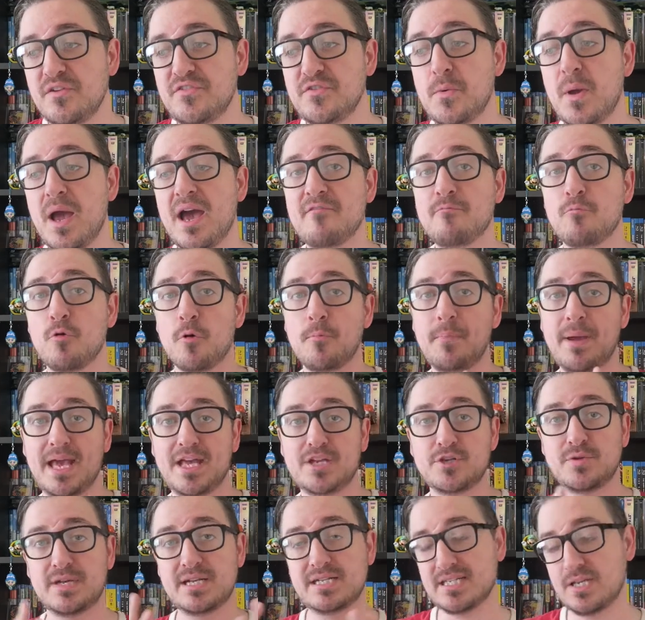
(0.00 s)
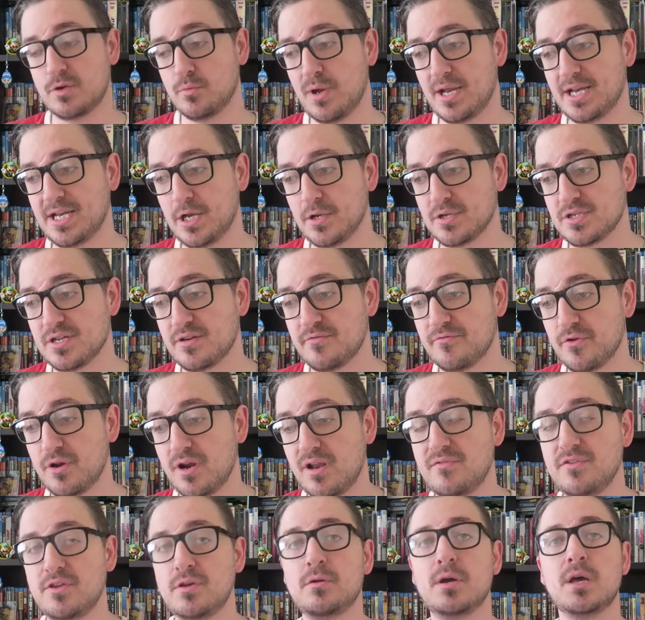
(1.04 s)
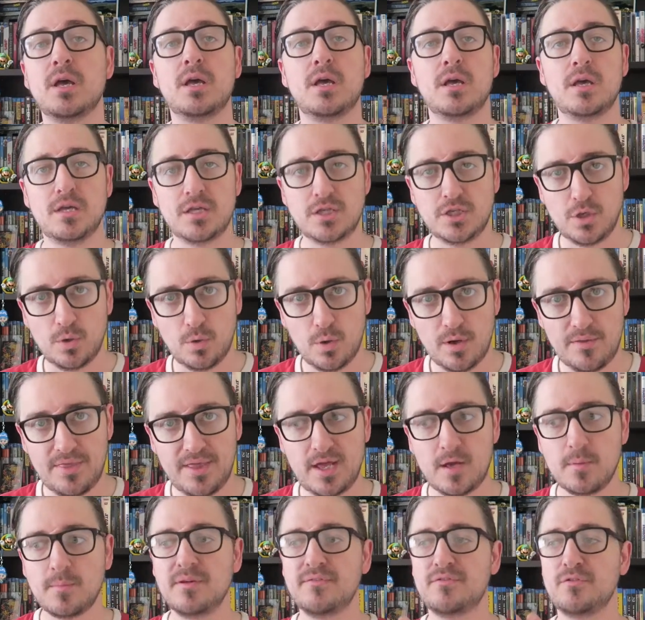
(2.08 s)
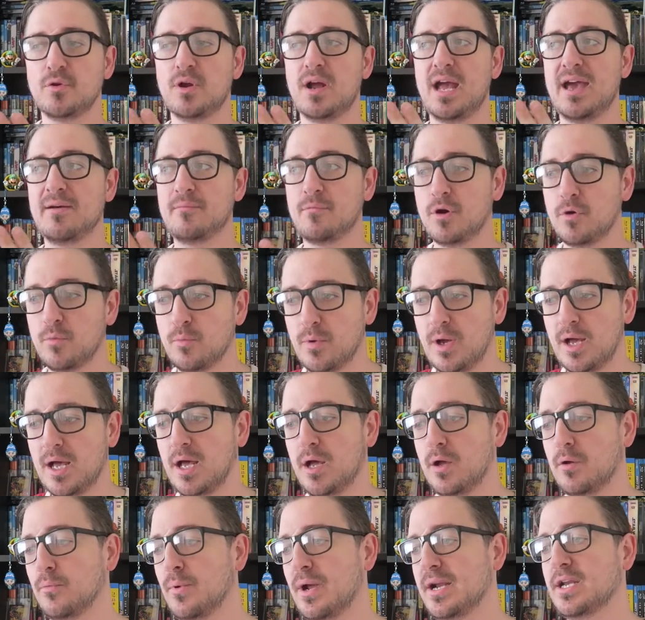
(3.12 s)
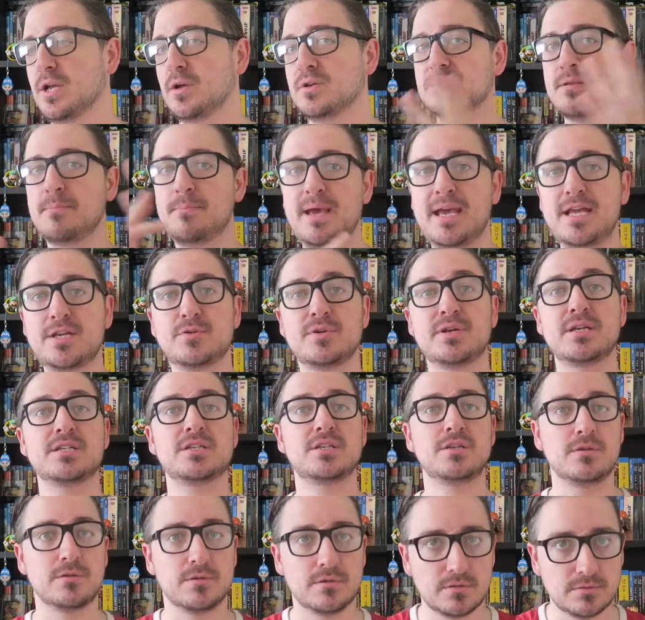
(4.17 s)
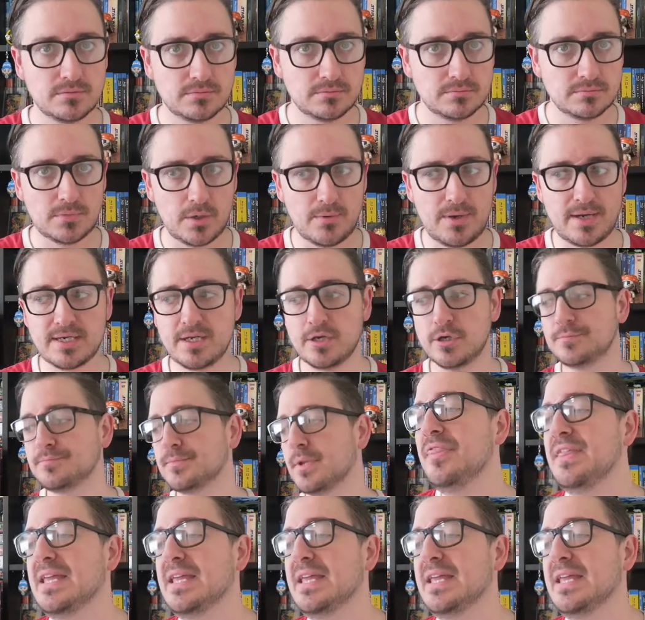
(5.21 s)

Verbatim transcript: If you have more Patriots than Redcoats in front of you, you are them. If you have more uh, Redcoats than Patriots, you're a Redcoat.